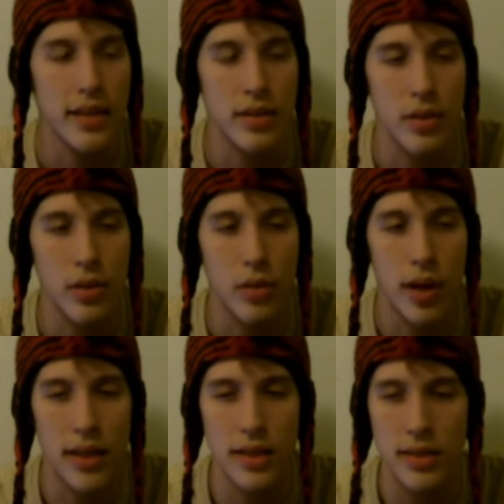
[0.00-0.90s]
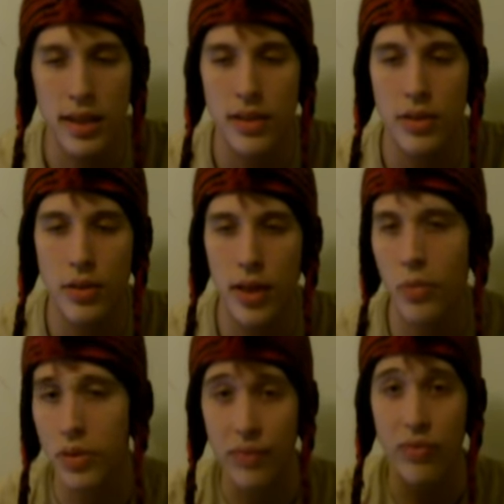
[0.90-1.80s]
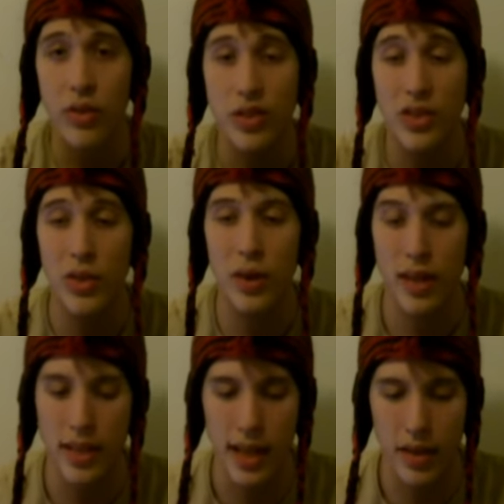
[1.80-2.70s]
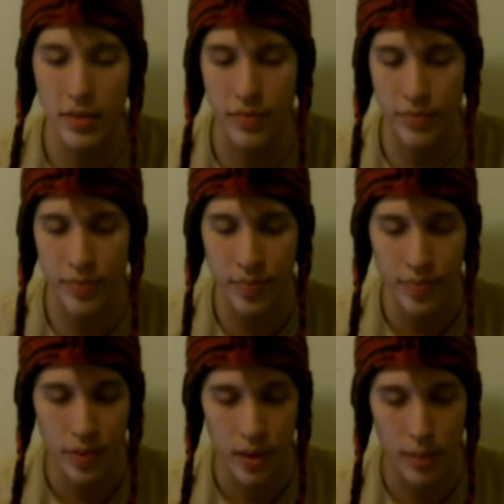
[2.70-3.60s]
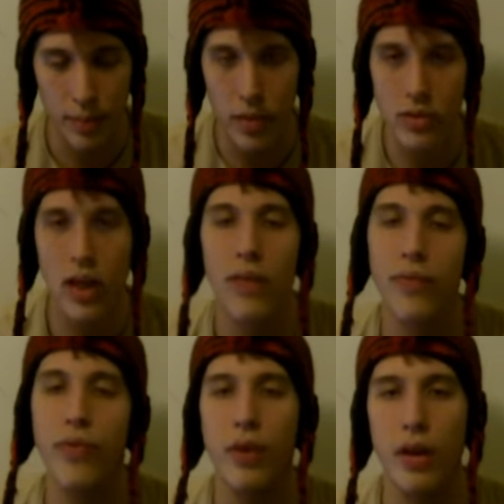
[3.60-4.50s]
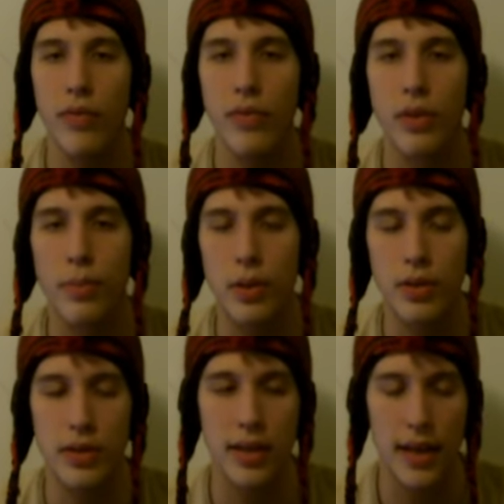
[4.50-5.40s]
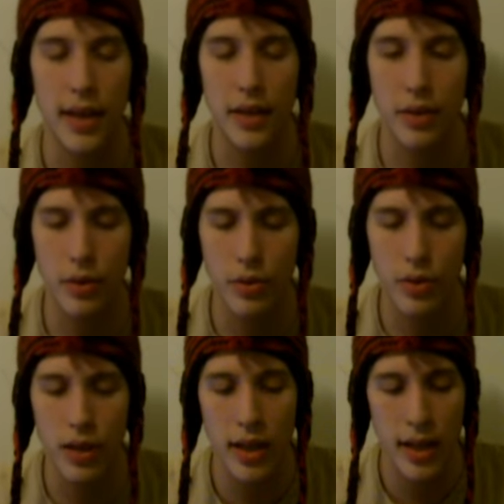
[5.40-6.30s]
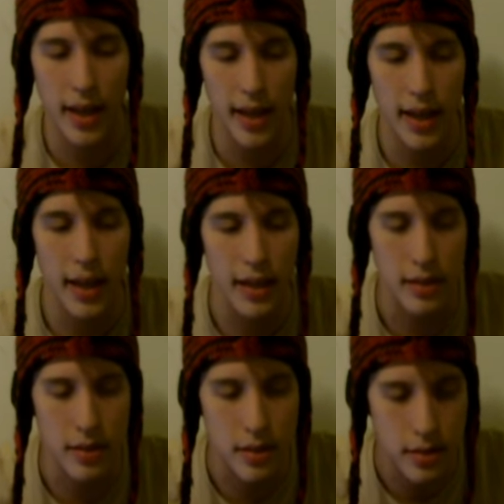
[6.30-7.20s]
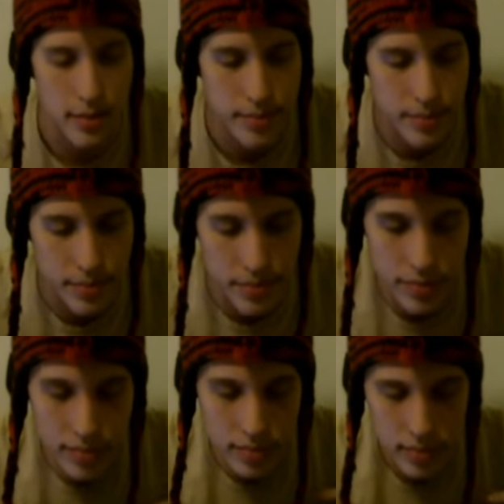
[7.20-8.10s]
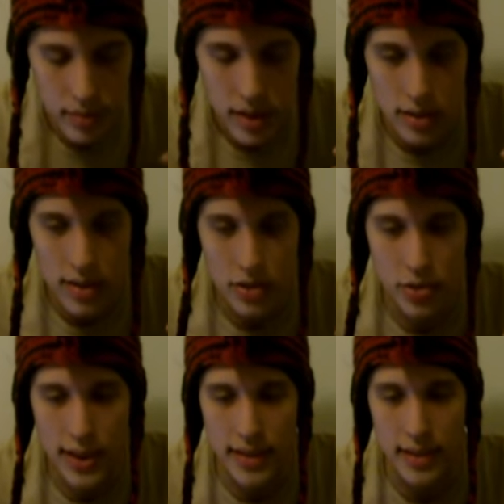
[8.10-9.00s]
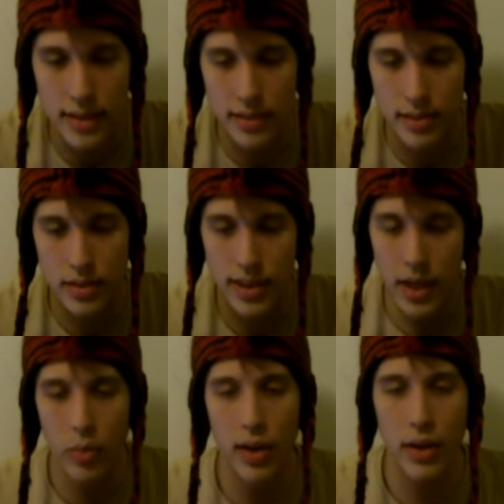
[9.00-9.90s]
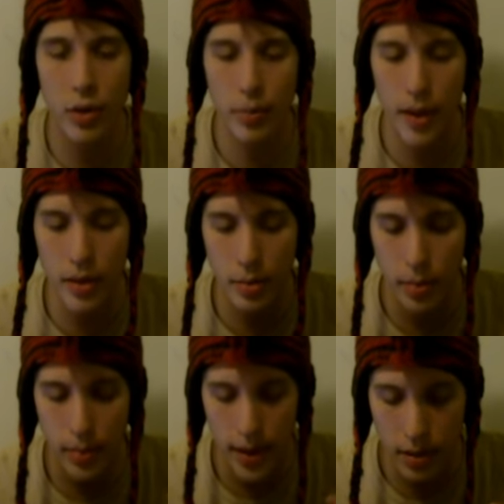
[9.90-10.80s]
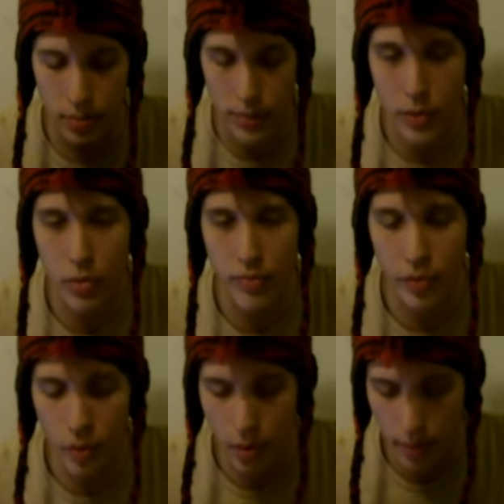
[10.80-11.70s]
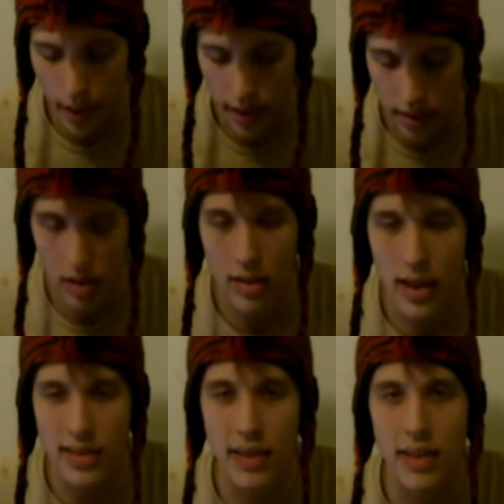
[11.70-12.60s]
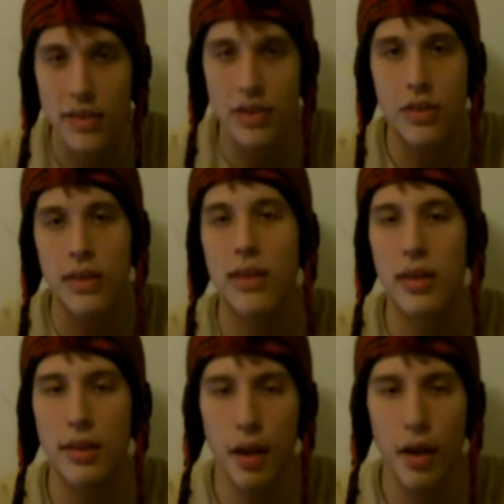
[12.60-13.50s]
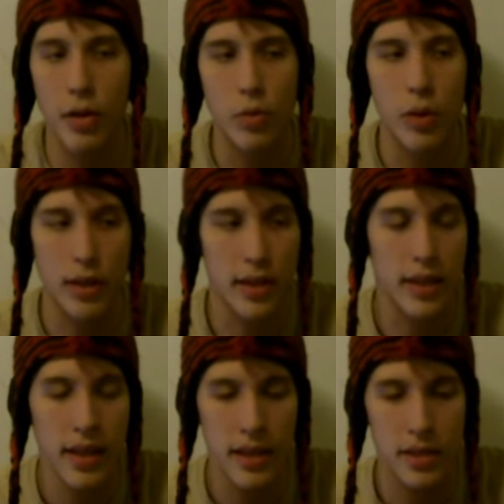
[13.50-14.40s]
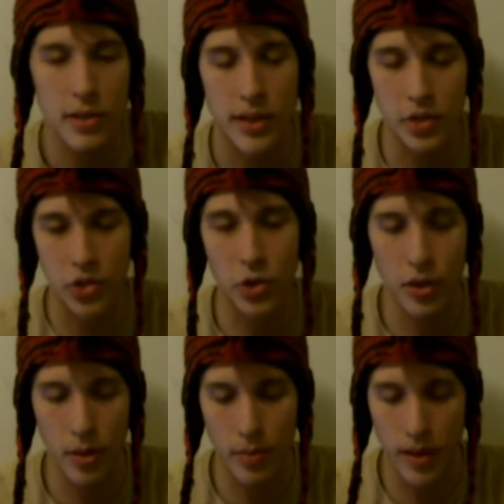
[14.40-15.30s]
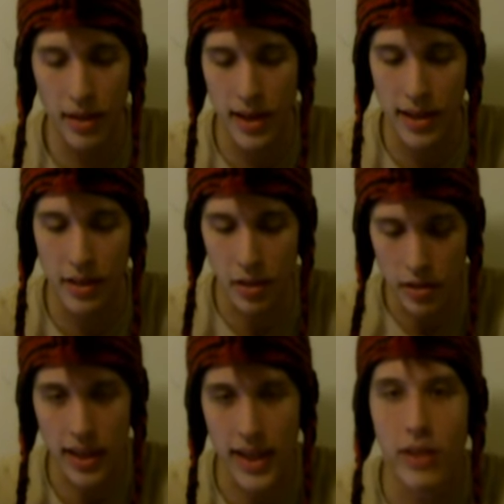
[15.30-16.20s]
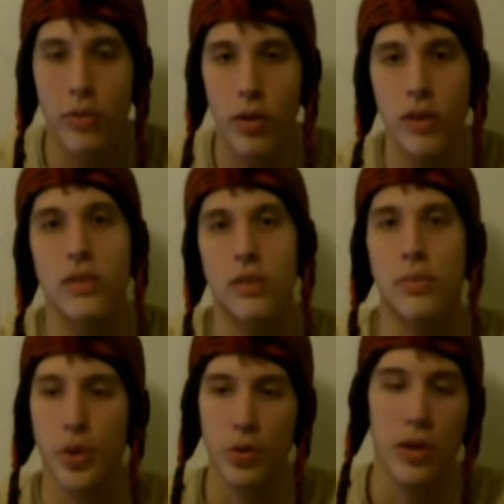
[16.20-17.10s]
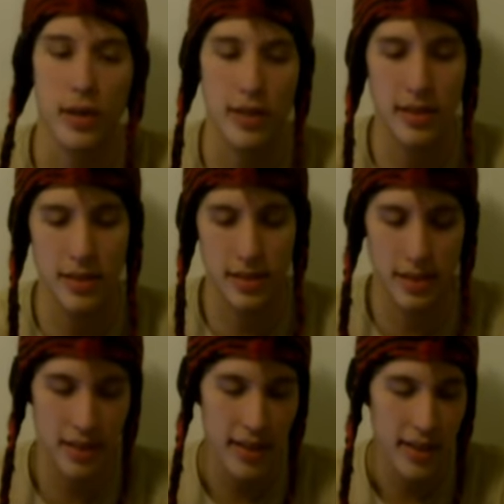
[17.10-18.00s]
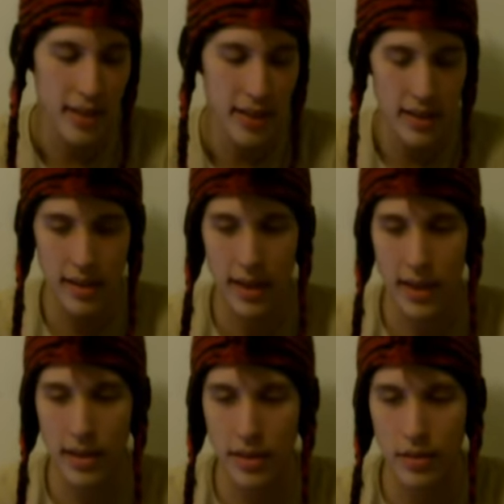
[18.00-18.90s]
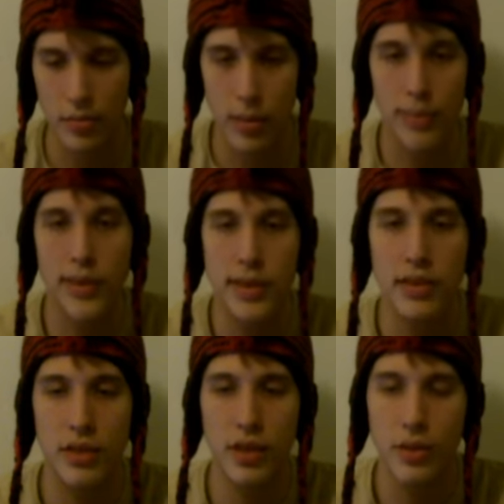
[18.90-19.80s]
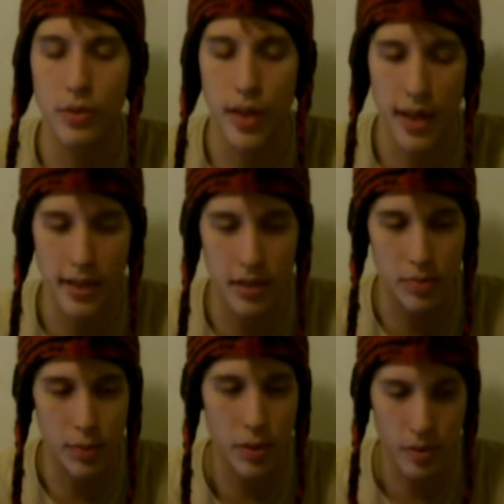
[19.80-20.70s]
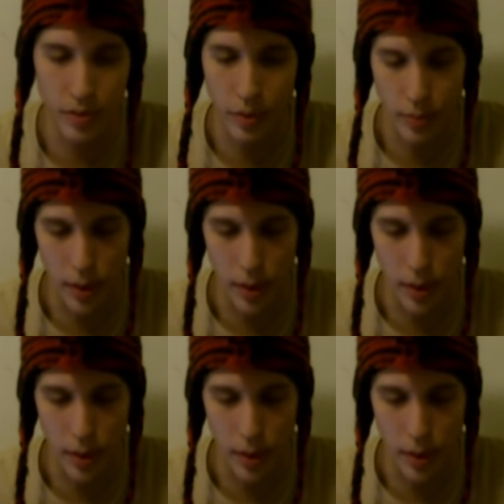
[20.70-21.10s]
And so I just like to do that with the first two. I kind of built off of the person that I knew and just try to take what I knew about them and make it beautiful and make it collected into artwork. So I could show them, be like, look how awesome you are. This is like represents you and it's beautiful.